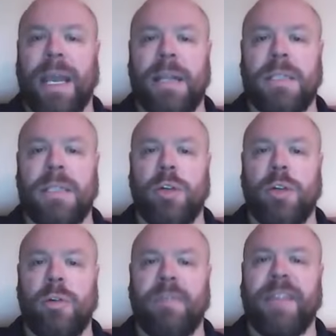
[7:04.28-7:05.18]

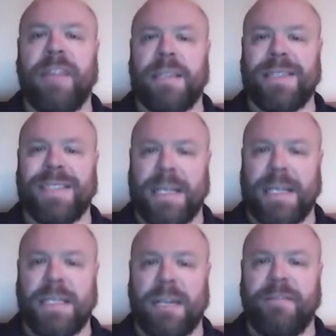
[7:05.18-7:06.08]
into phases
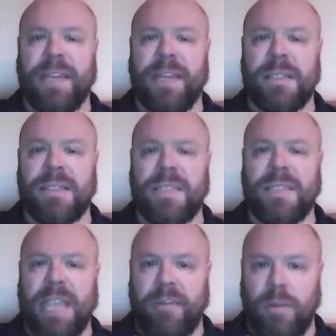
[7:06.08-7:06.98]
six and phases
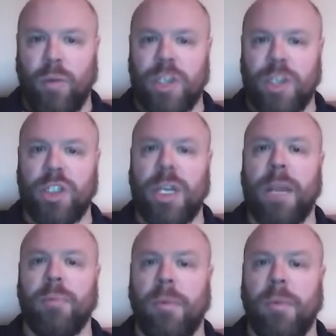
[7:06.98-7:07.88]
seven, which
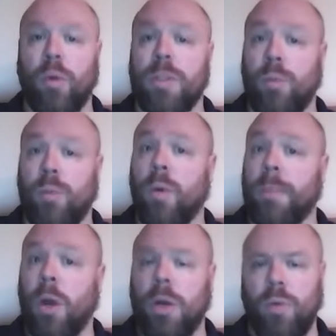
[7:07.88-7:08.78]
uh, promotes more
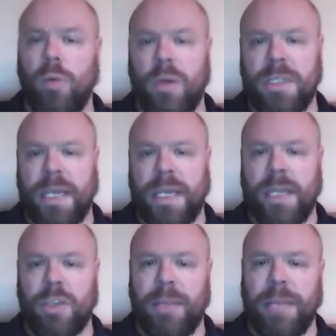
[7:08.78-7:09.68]
blocking once
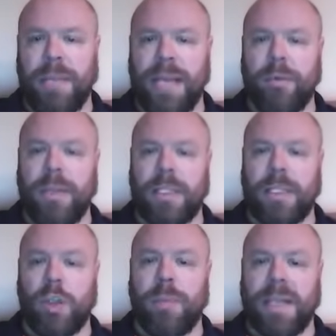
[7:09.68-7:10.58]
again. So you play through
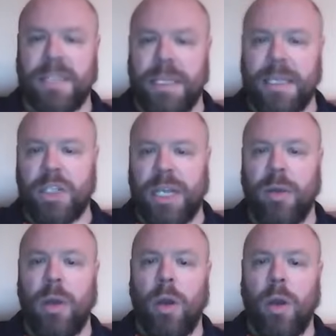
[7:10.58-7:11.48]
this loop, you can see the
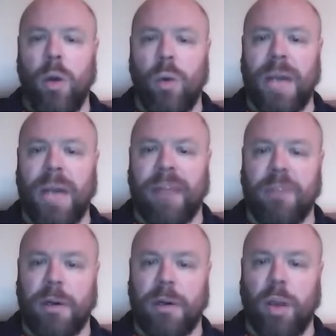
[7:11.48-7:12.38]
jet one
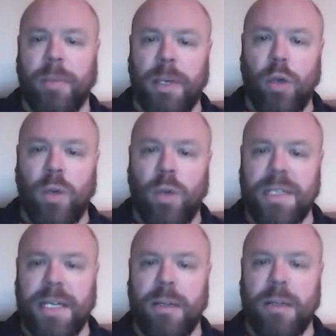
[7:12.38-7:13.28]
after another. But
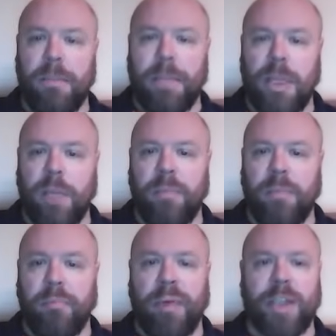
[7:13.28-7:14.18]
notice here the build up
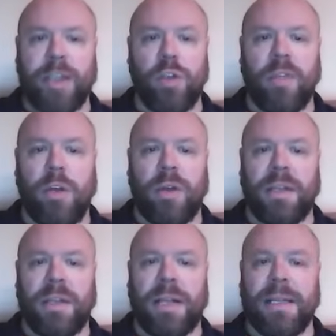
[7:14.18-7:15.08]
of pressure over the
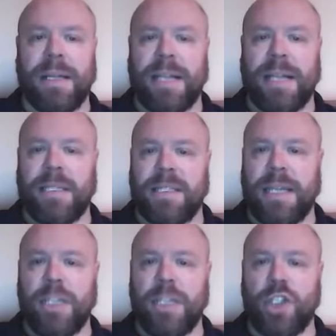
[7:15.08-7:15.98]
North Atlantic. That's a
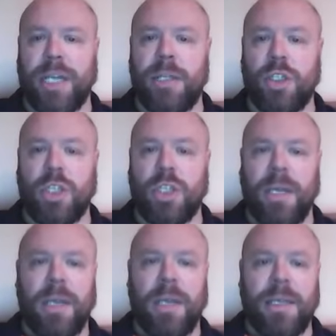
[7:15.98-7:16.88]
slight change
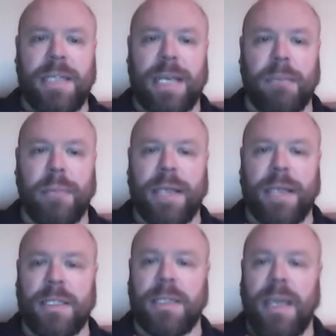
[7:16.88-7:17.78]
taking
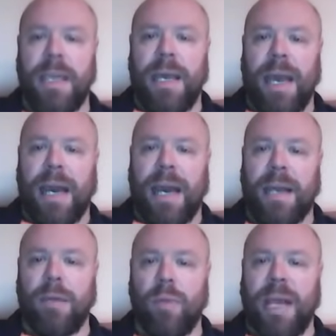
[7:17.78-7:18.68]
place,
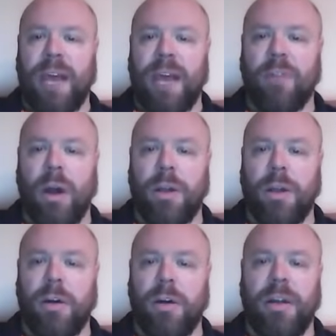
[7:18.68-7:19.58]
and we have got
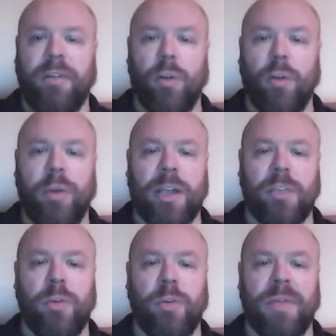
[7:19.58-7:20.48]
another area of low
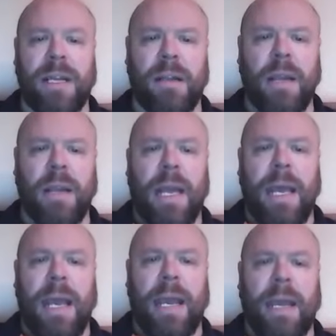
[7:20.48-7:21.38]
pressure moving in.
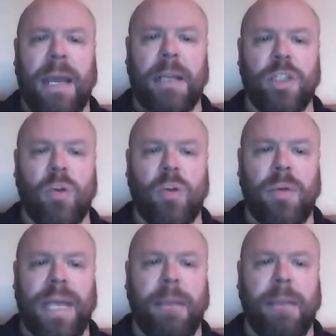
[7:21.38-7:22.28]
Uh,
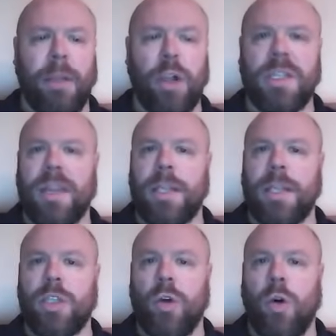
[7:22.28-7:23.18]
so yeah, lots of
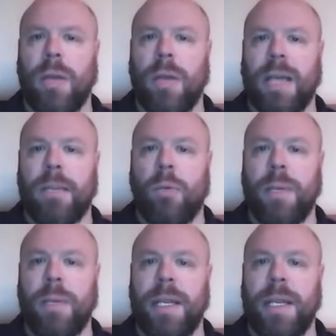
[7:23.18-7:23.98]
things going on at the moment